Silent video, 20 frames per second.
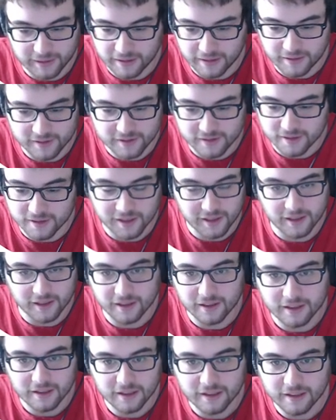They just
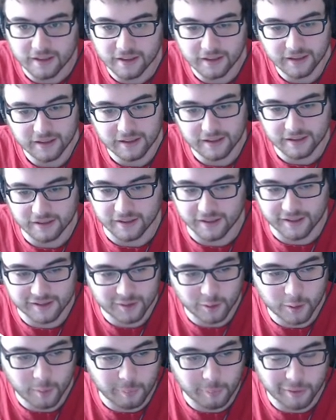uh, they just
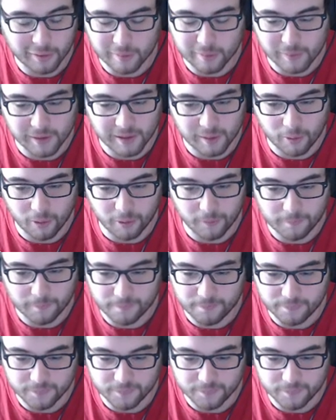don't appeal to me anymore.